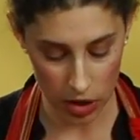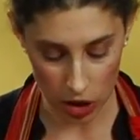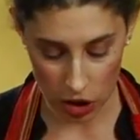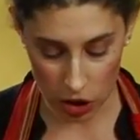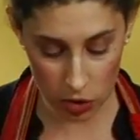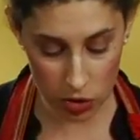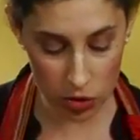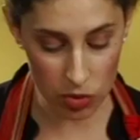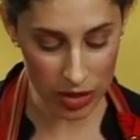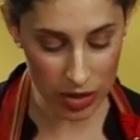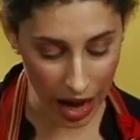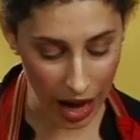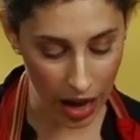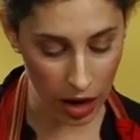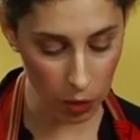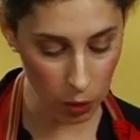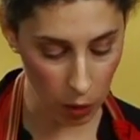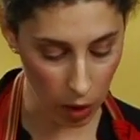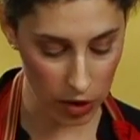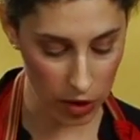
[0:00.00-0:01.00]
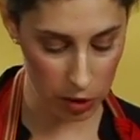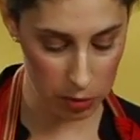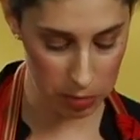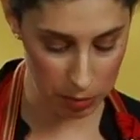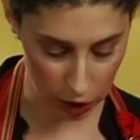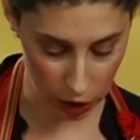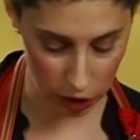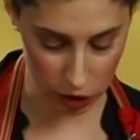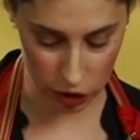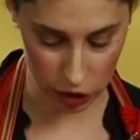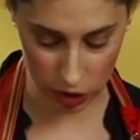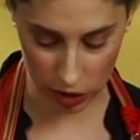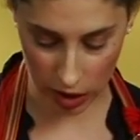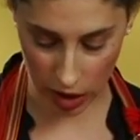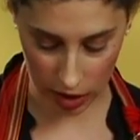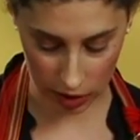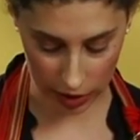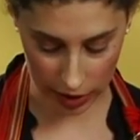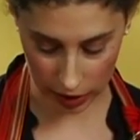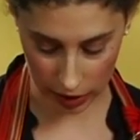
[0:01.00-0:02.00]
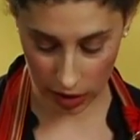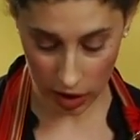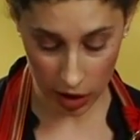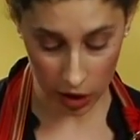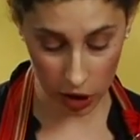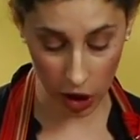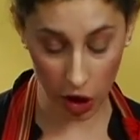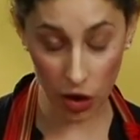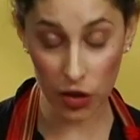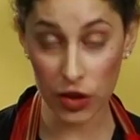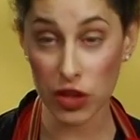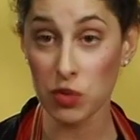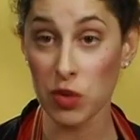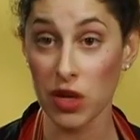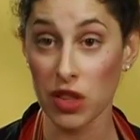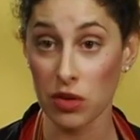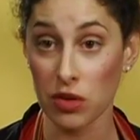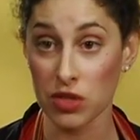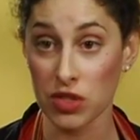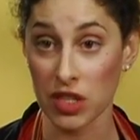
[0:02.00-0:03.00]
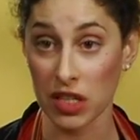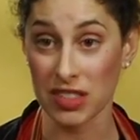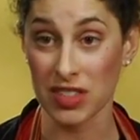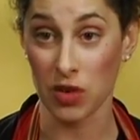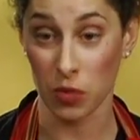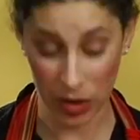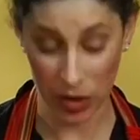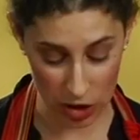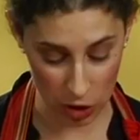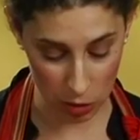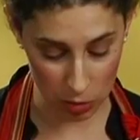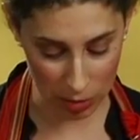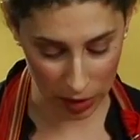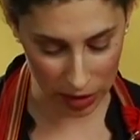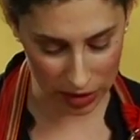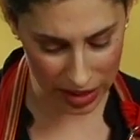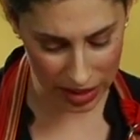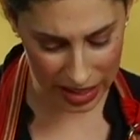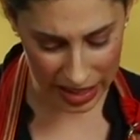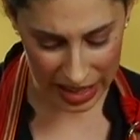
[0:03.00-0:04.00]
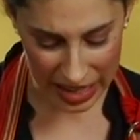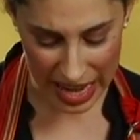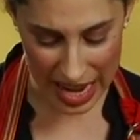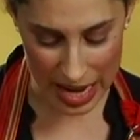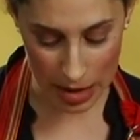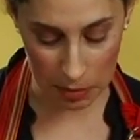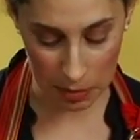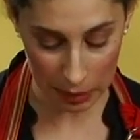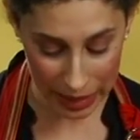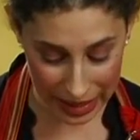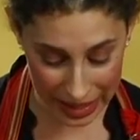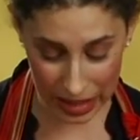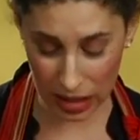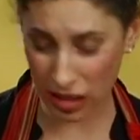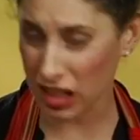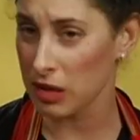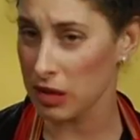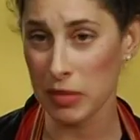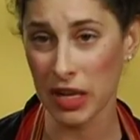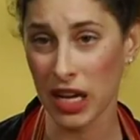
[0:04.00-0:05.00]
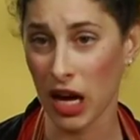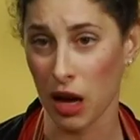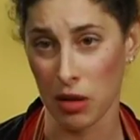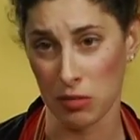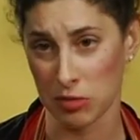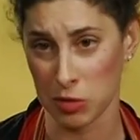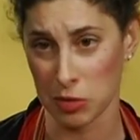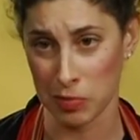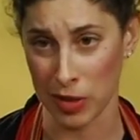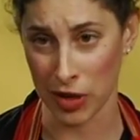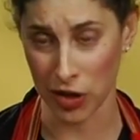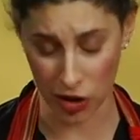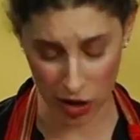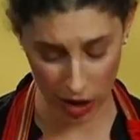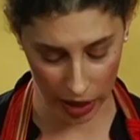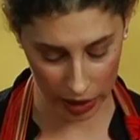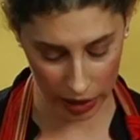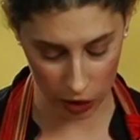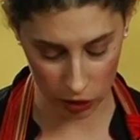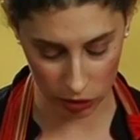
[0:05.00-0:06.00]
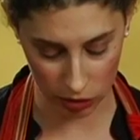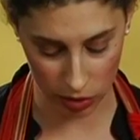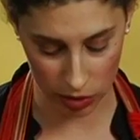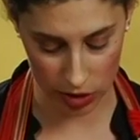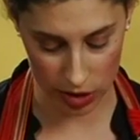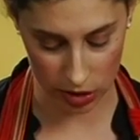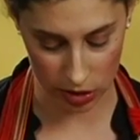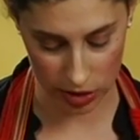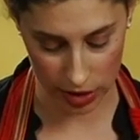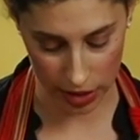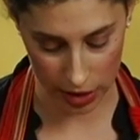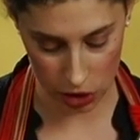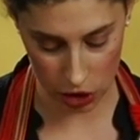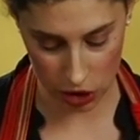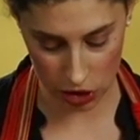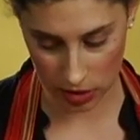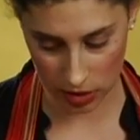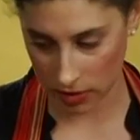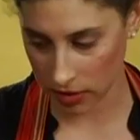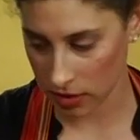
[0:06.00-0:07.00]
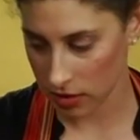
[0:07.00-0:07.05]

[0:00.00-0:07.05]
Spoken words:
You do not want to burn your garlic. Garlic is one of those things that when you burn it, it immediately becomes bitter and can ruin your dish.